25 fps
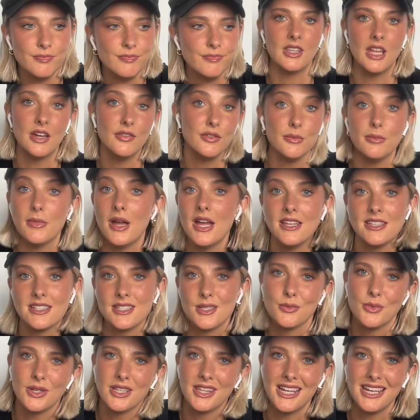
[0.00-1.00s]
Never met
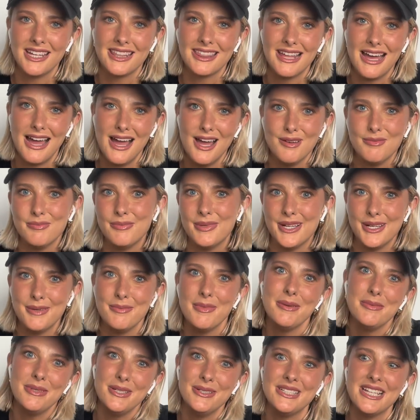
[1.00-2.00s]
someone like that, but
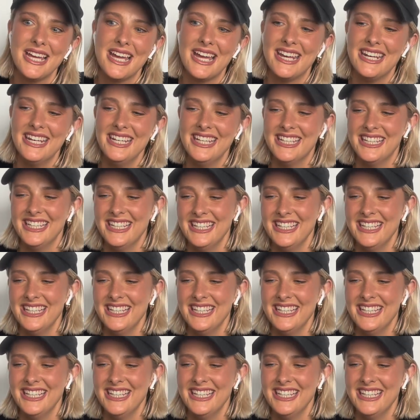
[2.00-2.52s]
maybe you did.